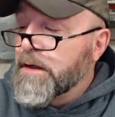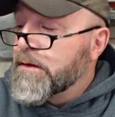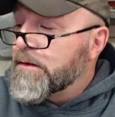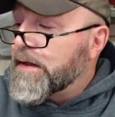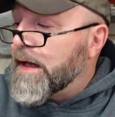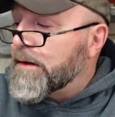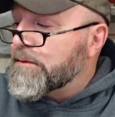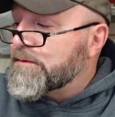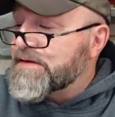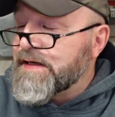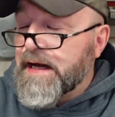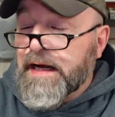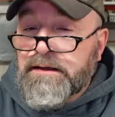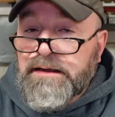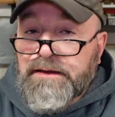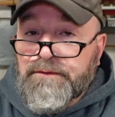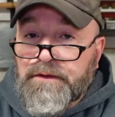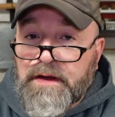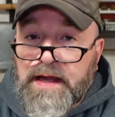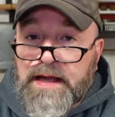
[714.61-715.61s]
That
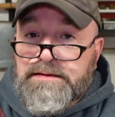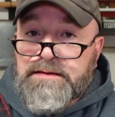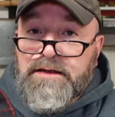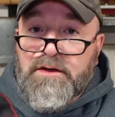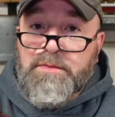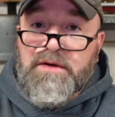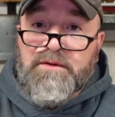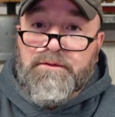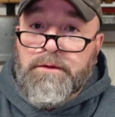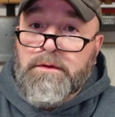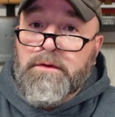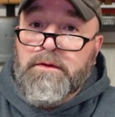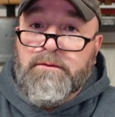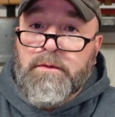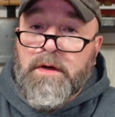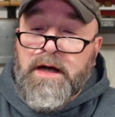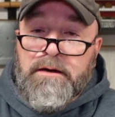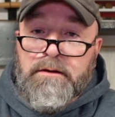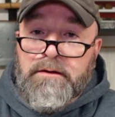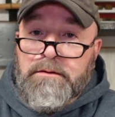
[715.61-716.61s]
Stanley flask could be full of
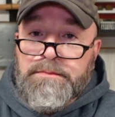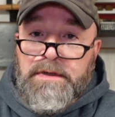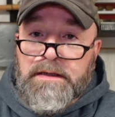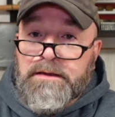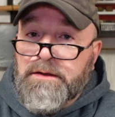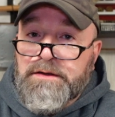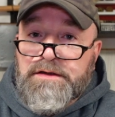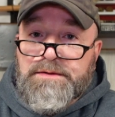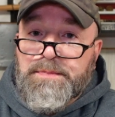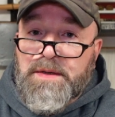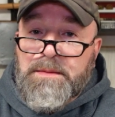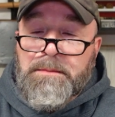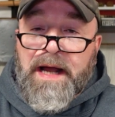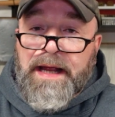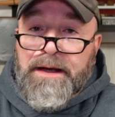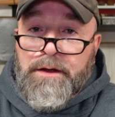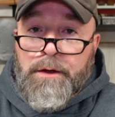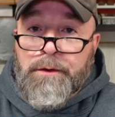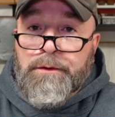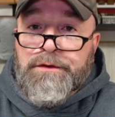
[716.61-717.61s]
water. That could just be
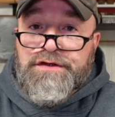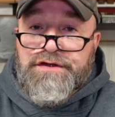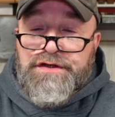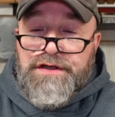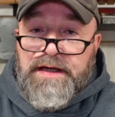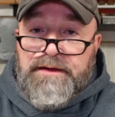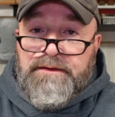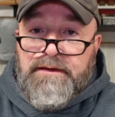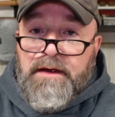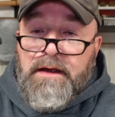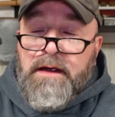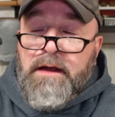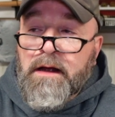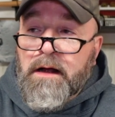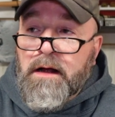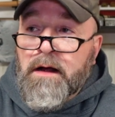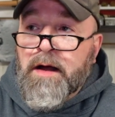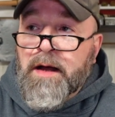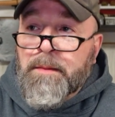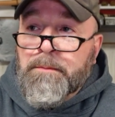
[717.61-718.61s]
my no shit
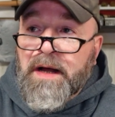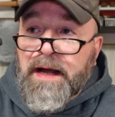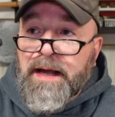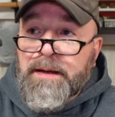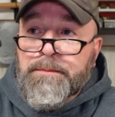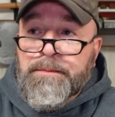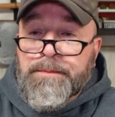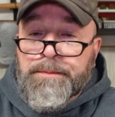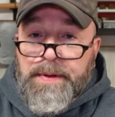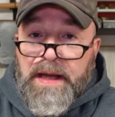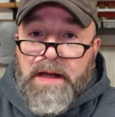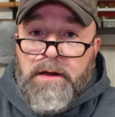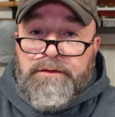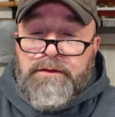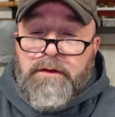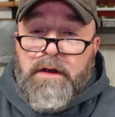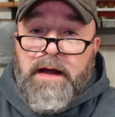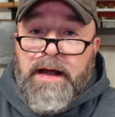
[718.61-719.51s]
on my belt.